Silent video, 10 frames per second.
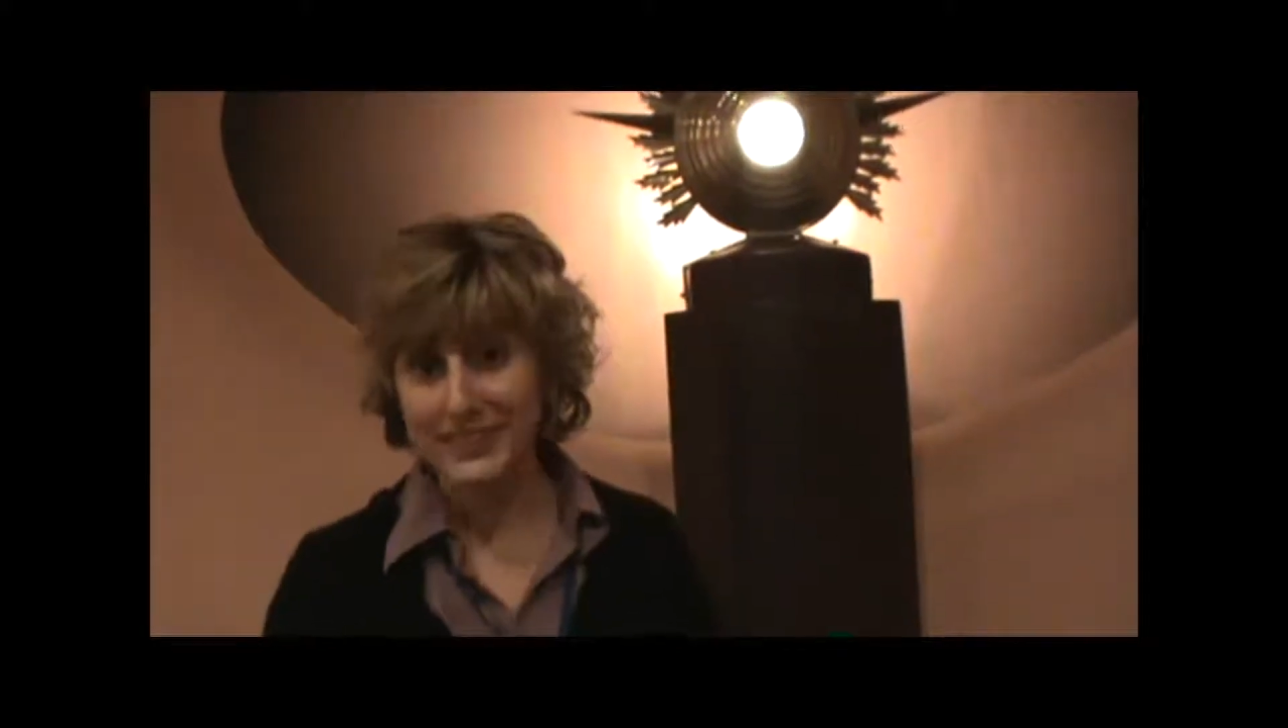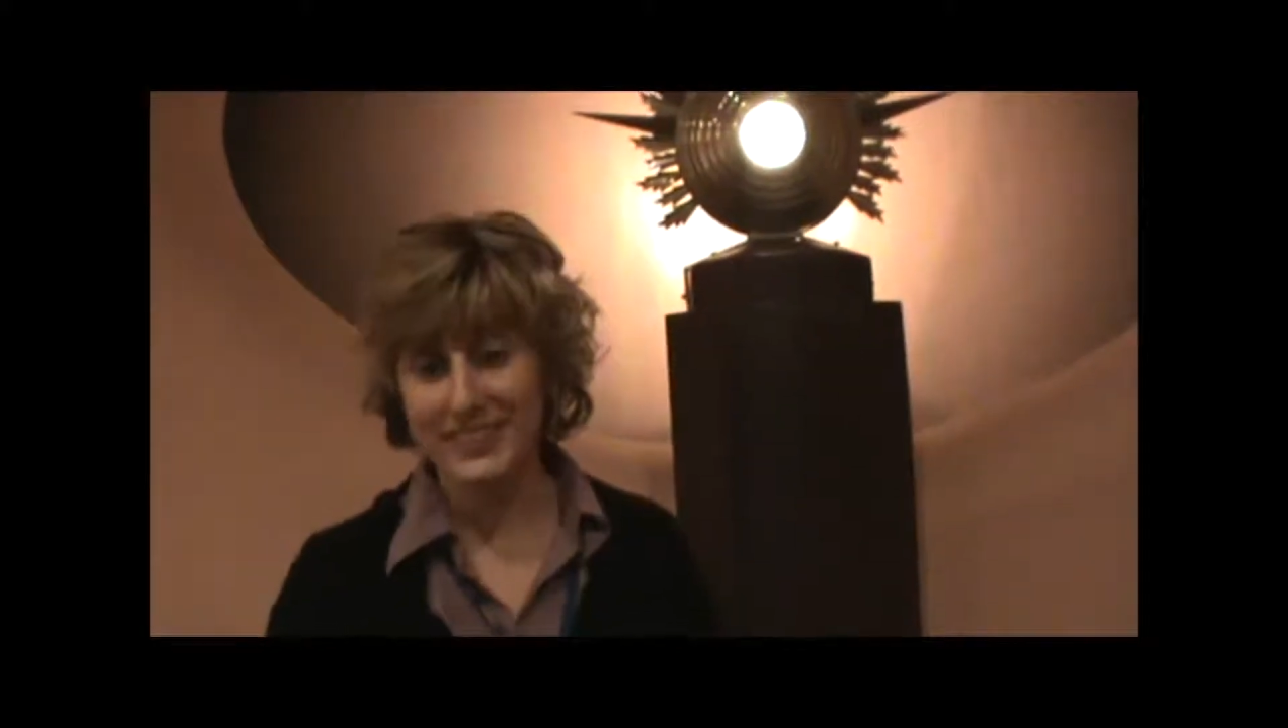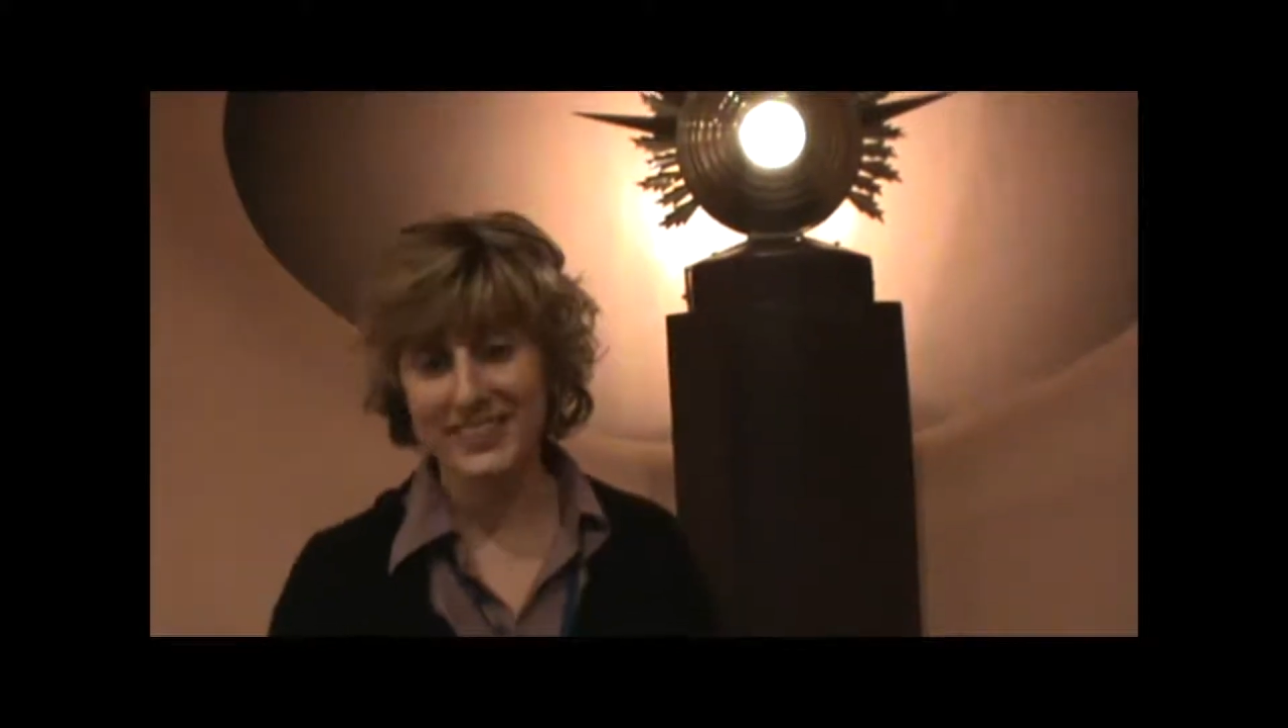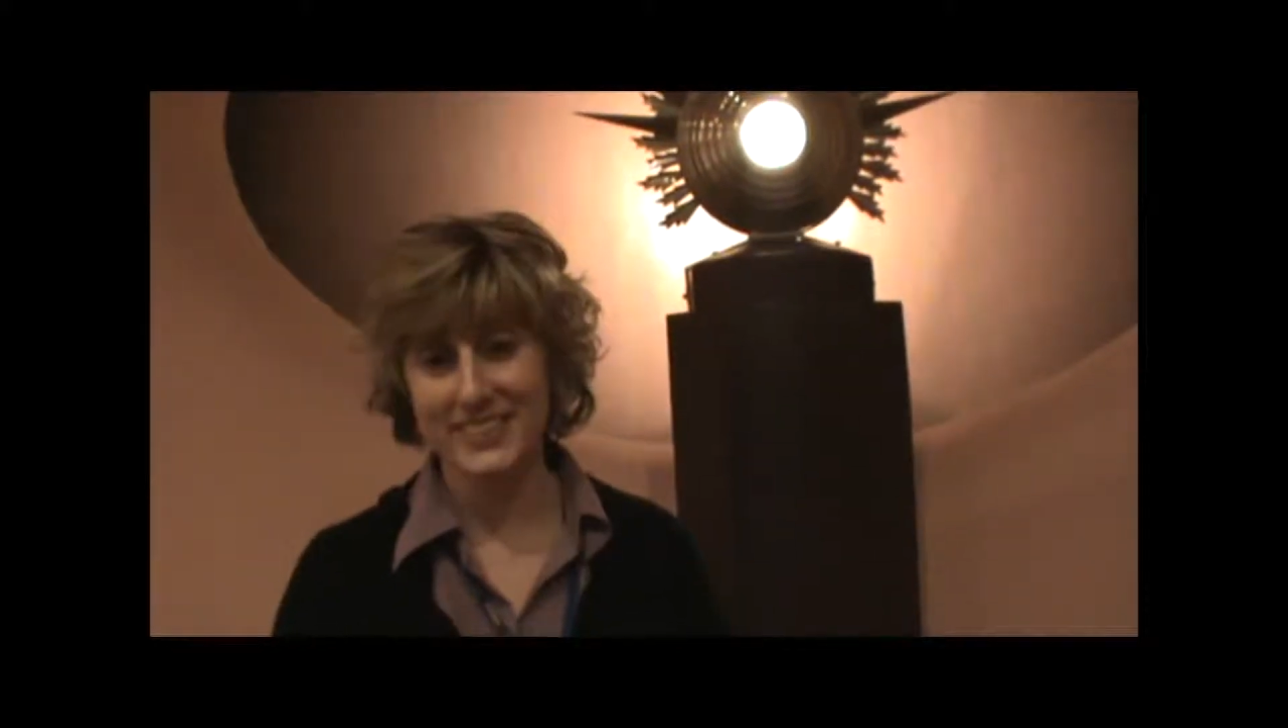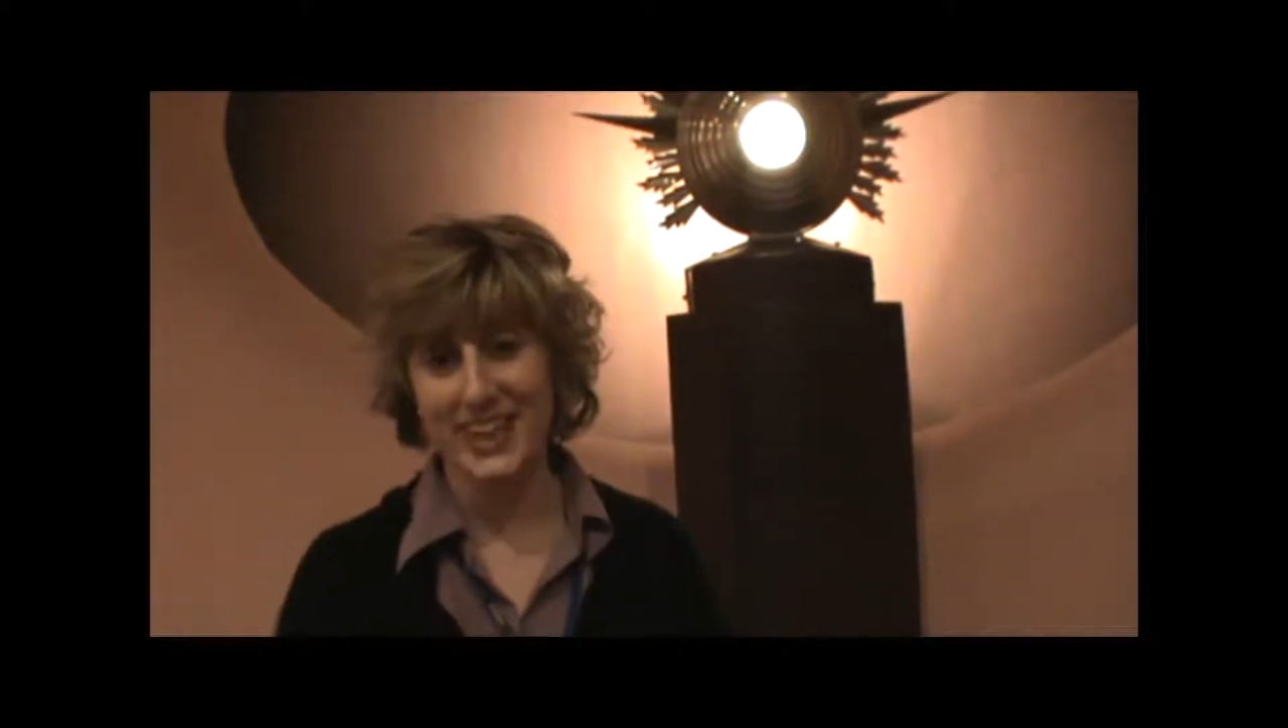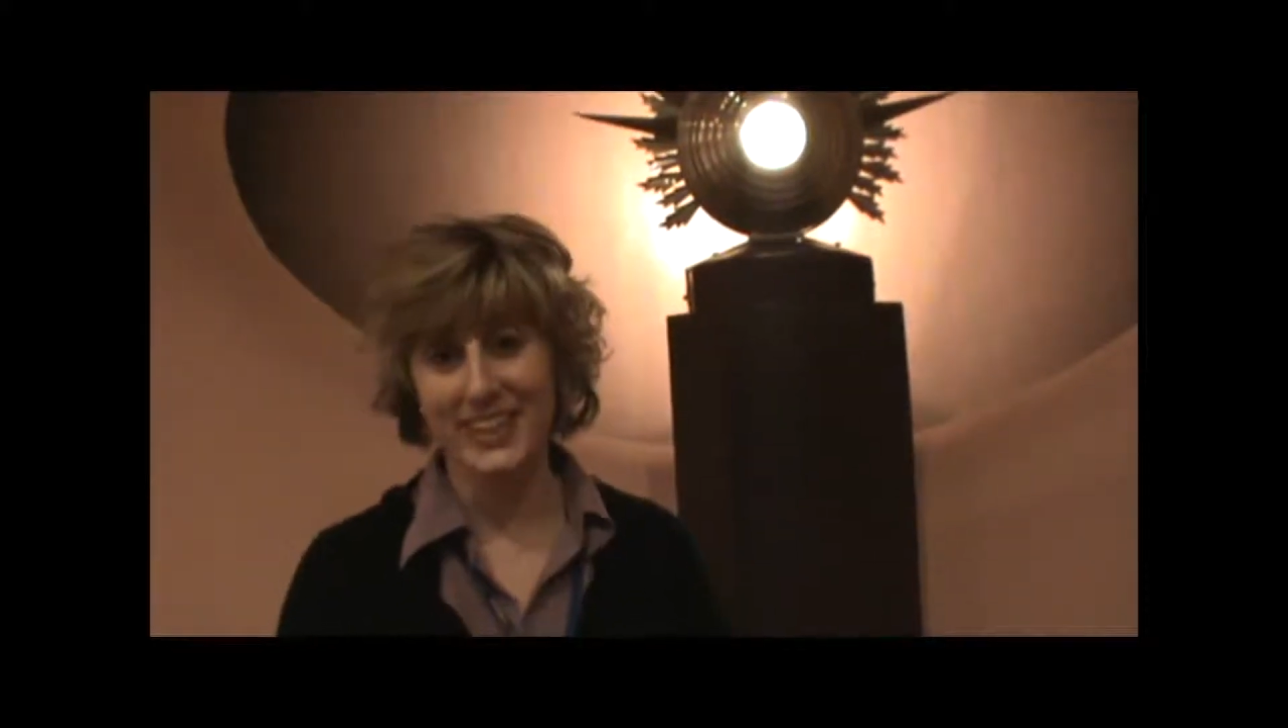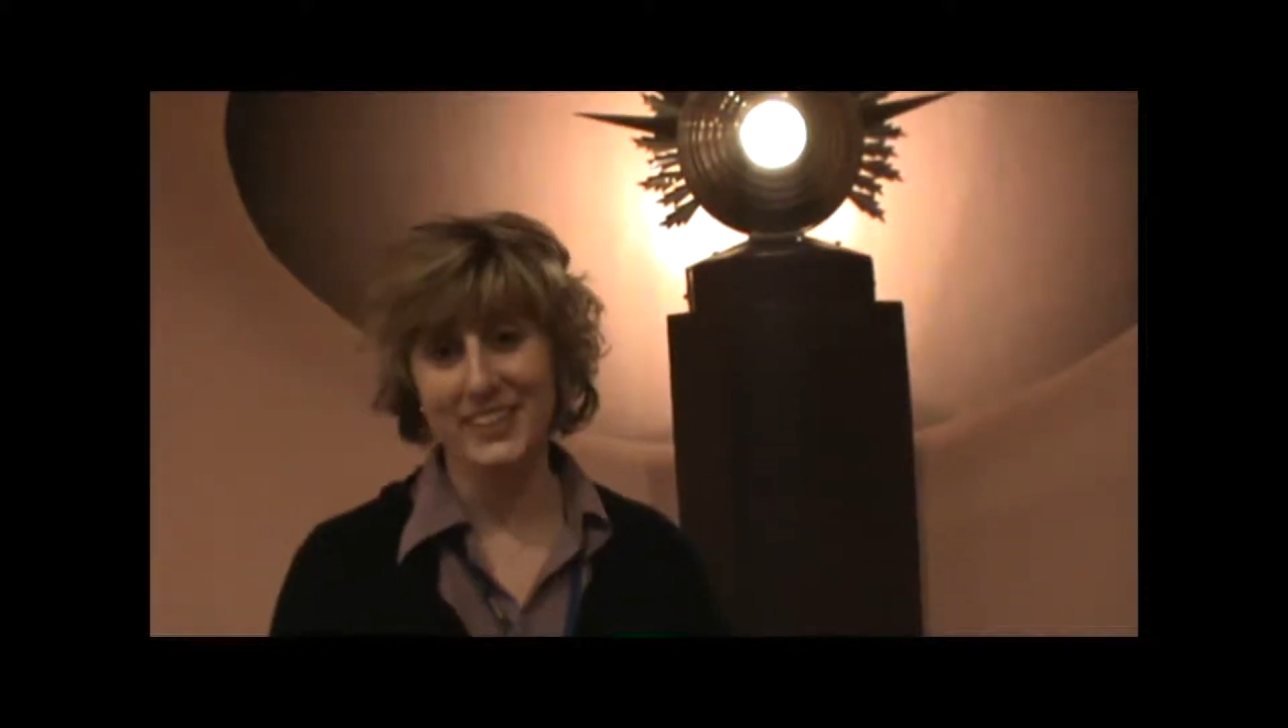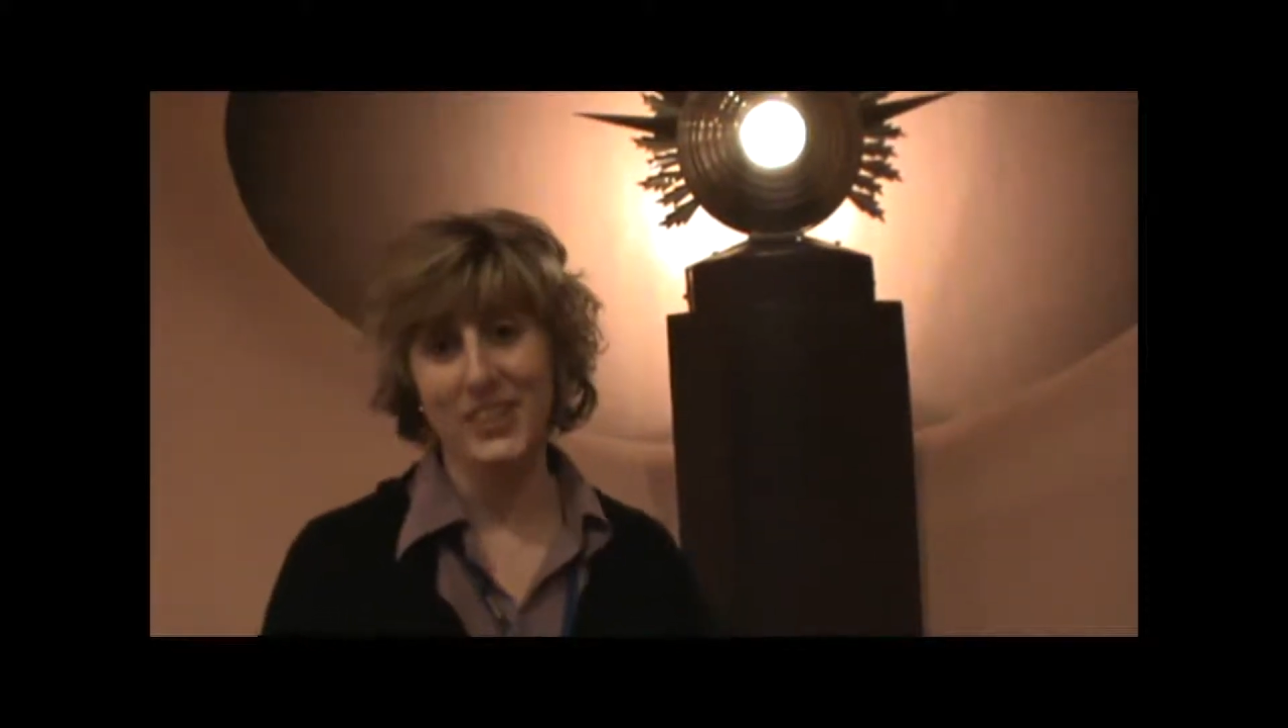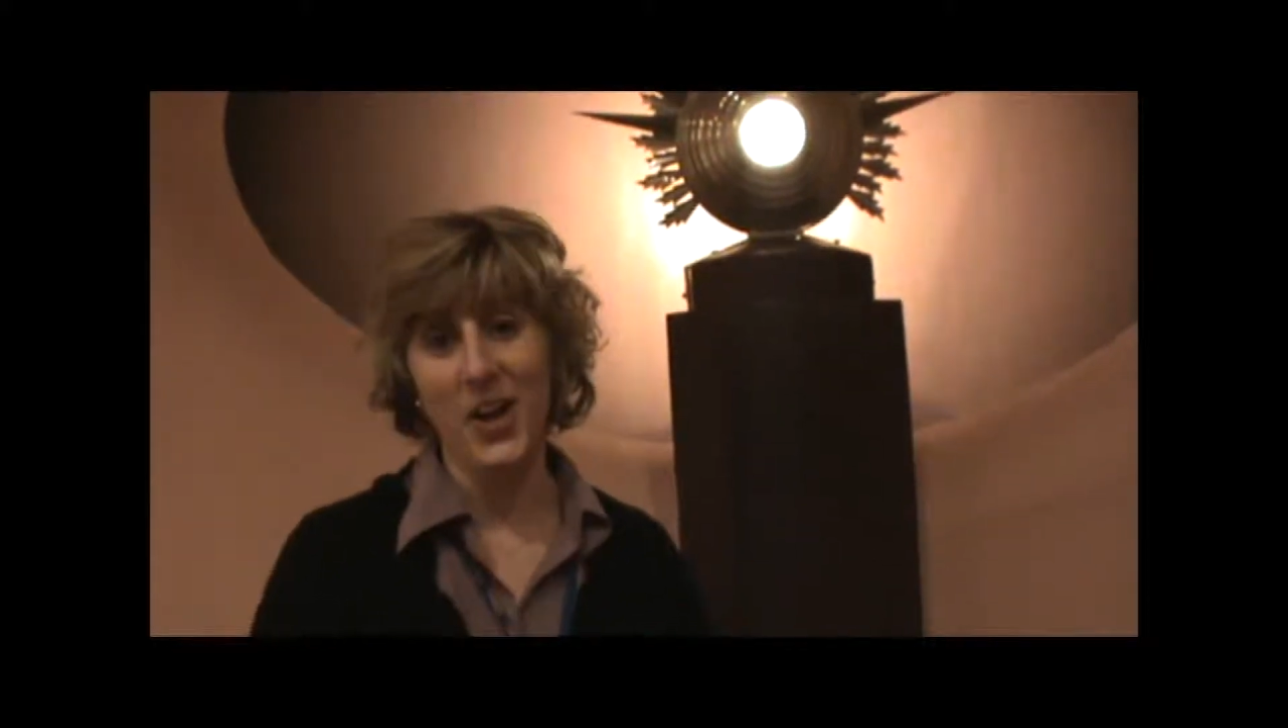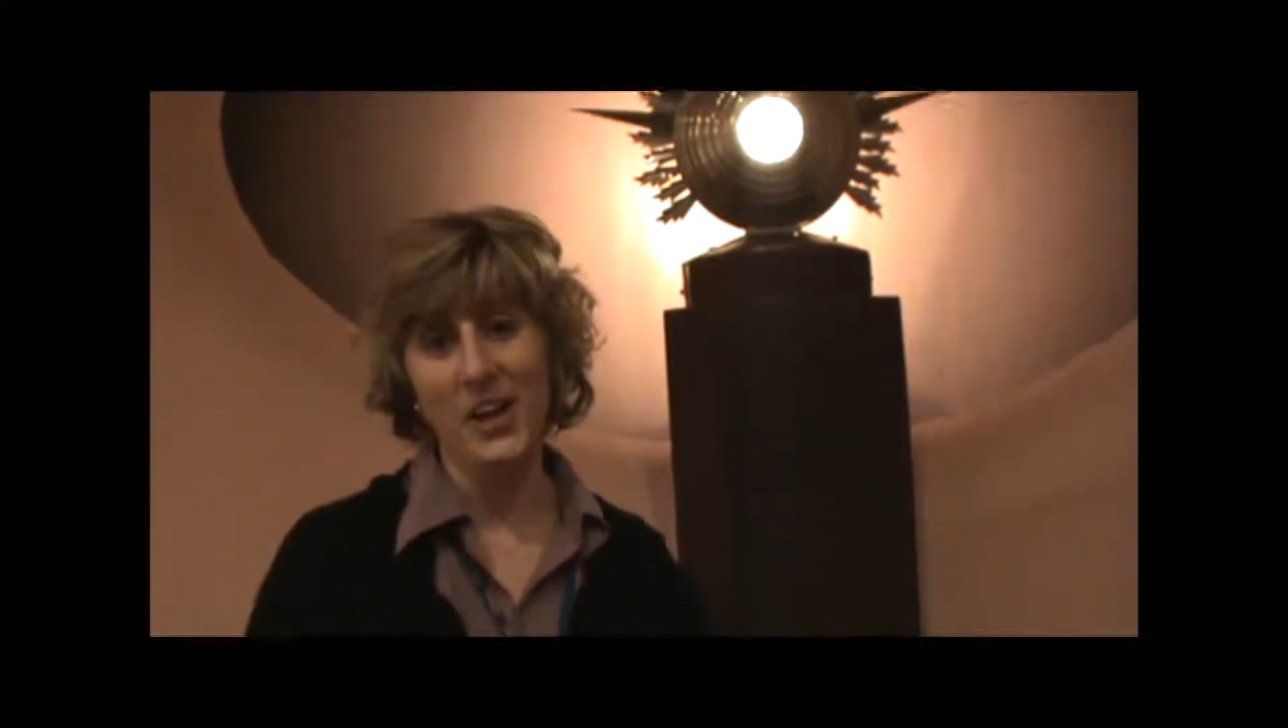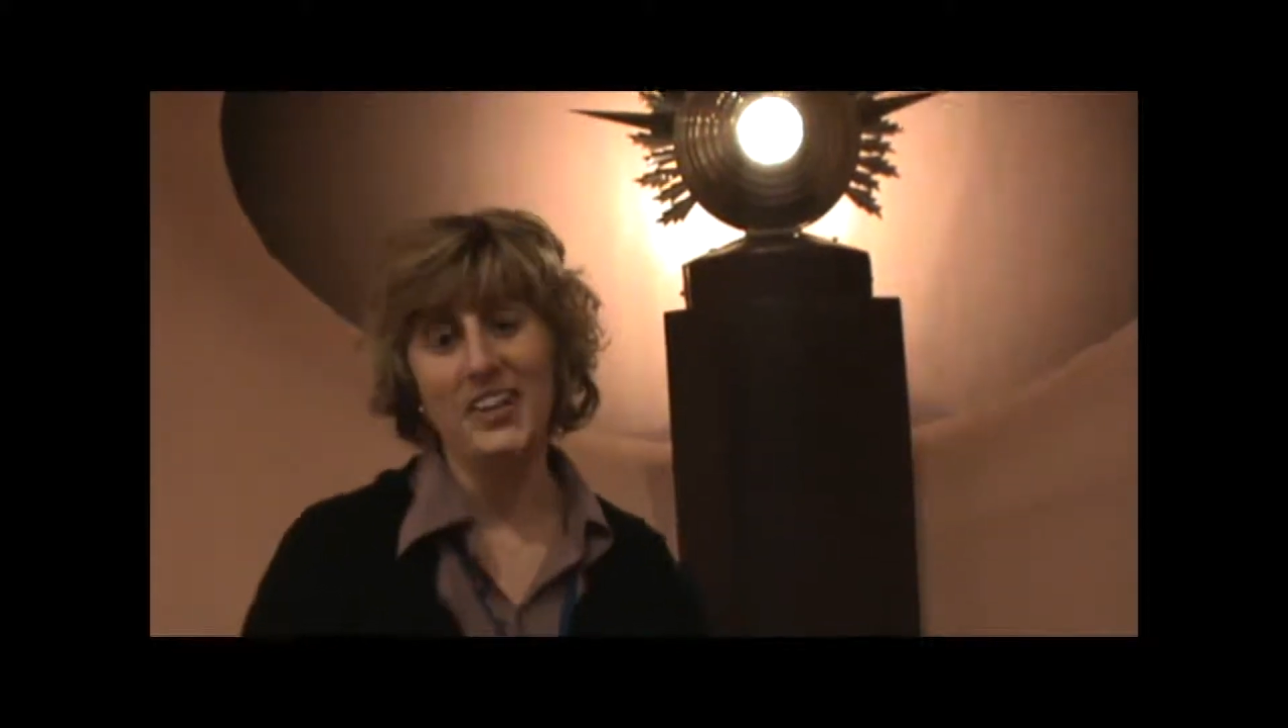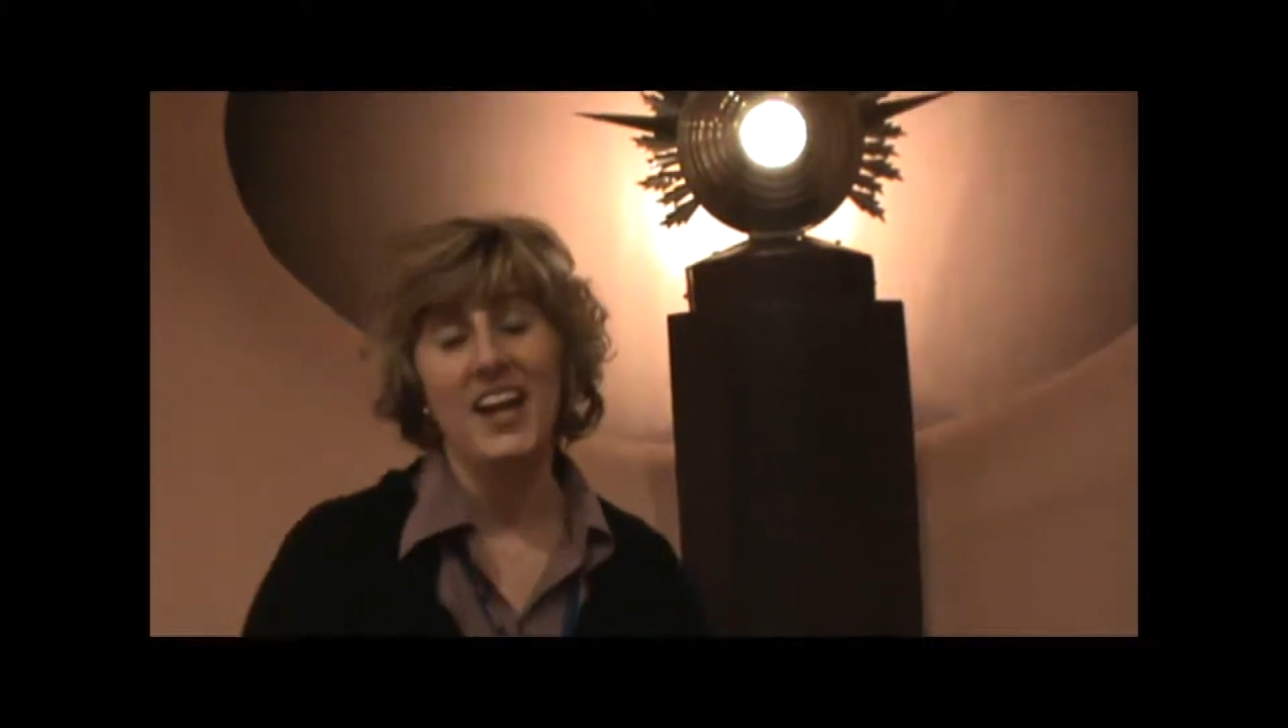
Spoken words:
Cincinnati a lot.